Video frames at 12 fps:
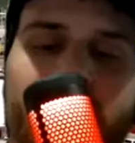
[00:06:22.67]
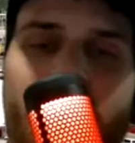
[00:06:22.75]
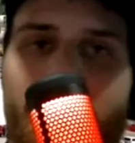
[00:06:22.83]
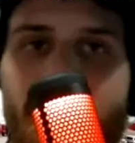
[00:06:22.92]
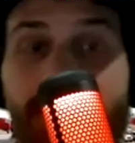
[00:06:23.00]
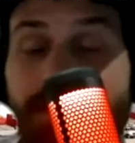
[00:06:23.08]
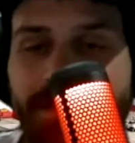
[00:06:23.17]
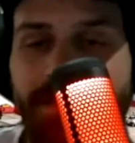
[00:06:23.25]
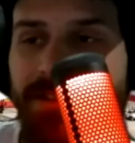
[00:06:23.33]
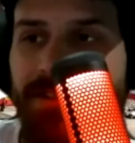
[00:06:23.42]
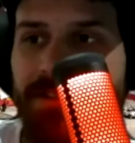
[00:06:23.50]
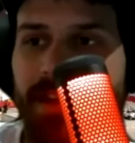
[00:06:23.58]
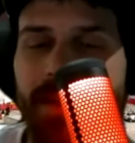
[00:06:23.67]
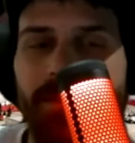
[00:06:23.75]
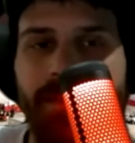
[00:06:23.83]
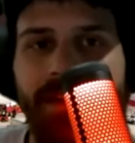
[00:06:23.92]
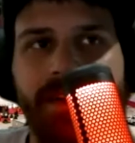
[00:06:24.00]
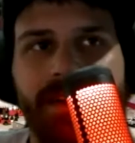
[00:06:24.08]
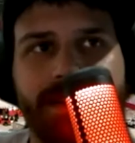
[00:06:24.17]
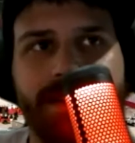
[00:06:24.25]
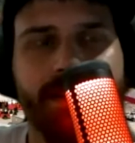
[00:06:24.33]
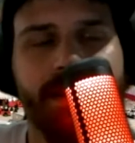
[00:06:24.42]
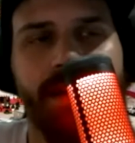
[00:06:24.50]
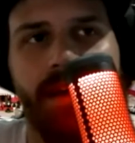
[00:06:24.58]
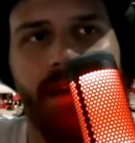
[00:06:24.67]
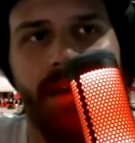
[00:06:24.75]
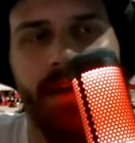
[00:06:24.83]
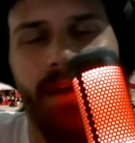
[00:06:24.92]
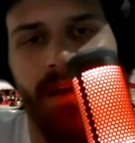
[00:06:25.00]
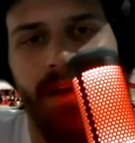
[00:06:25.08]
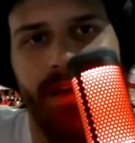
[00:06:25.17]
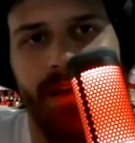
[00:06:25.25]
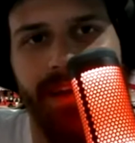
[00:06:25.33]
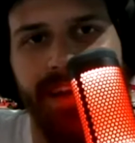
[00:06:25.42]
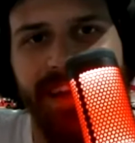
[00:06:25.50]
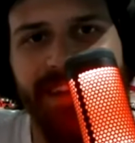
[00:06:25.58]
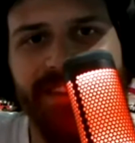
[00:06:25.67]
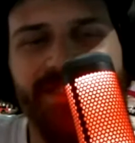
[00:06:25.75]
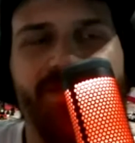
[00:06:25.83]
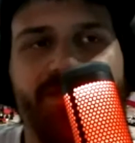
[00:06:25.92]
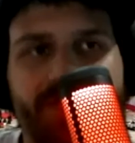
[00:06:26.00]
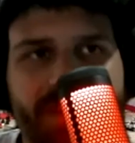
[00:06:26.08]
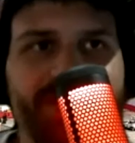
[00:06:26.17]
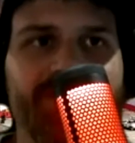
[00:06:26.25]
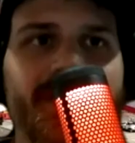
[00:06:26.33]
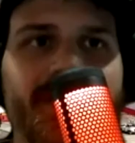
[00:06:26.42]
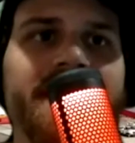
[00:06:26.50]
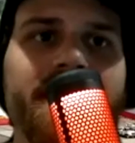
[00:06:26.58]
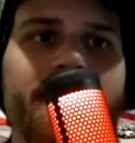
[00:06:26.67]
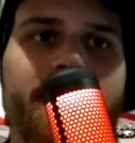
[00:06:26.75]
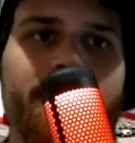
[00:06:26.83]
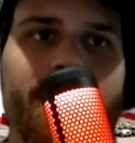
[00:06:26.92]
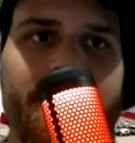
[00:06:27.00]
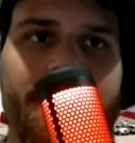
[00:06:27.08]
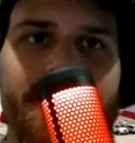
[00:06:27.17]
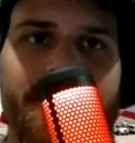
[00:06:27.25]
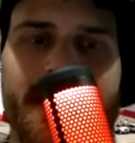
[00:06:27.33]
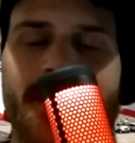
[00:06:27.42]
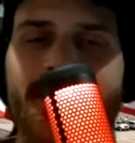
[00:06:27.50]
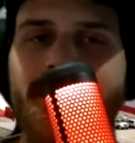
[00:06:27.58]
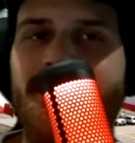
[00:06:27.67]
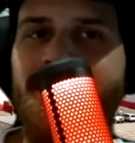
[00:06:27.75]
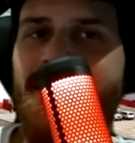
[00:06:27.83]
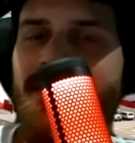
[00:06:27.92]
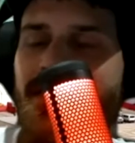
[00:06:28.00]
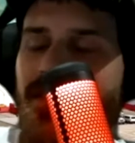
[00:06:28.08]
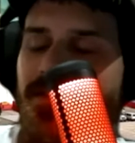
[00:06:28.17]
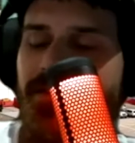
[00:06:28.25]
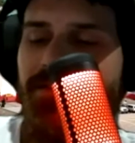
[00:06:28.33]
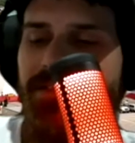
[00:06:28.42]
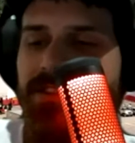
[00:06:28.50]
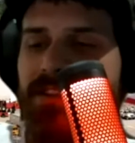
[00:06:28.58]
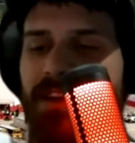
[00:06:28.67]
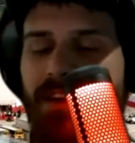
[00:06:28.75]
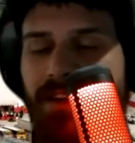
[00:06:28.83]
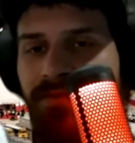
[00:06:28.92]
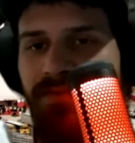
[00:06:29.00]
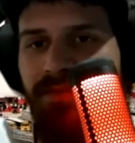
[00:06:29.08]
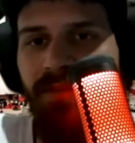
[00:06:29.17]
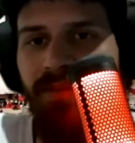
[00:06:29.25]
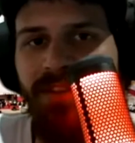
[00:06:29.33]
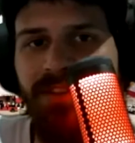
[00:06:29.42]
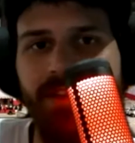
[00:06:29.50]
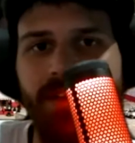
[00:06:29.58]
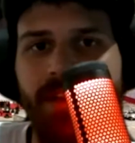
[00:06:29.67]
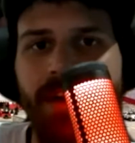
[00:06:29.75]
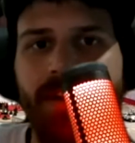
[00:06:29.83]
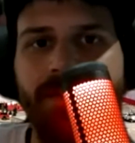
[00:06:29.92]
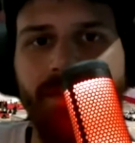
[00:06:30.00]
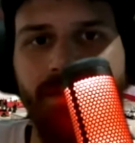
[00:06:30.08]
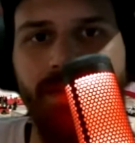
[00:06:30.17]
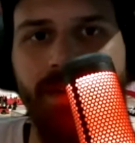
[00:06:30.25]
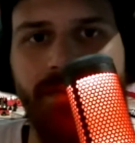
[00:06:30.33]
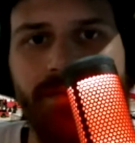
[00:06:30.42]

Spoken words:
Oh, for sure. Yep. It's frustrating with the depth that's in. Of course, yeah, you mentioned a lot of it, but